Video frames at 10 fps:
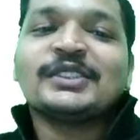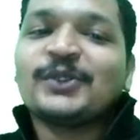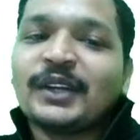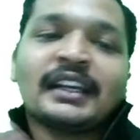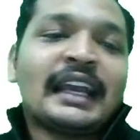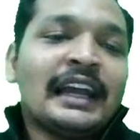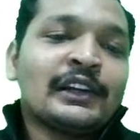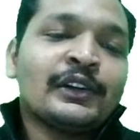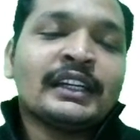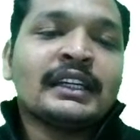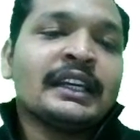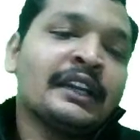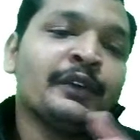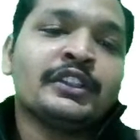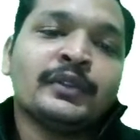You can calculate it
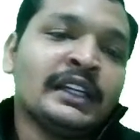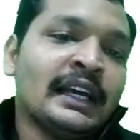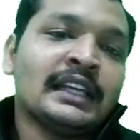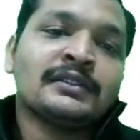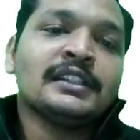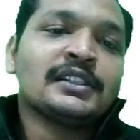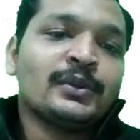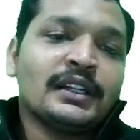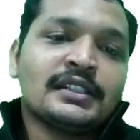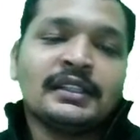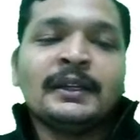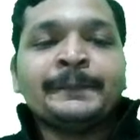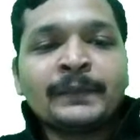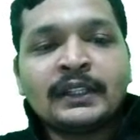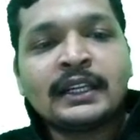individually as well, students.
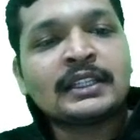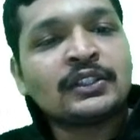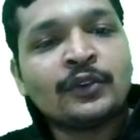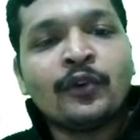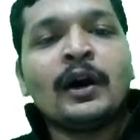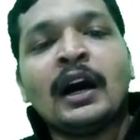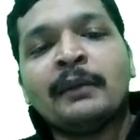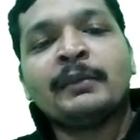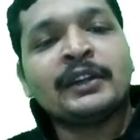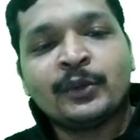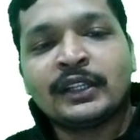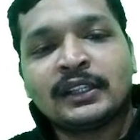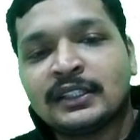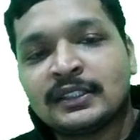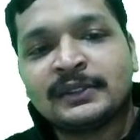There is no harm in doing
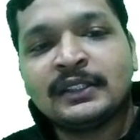this.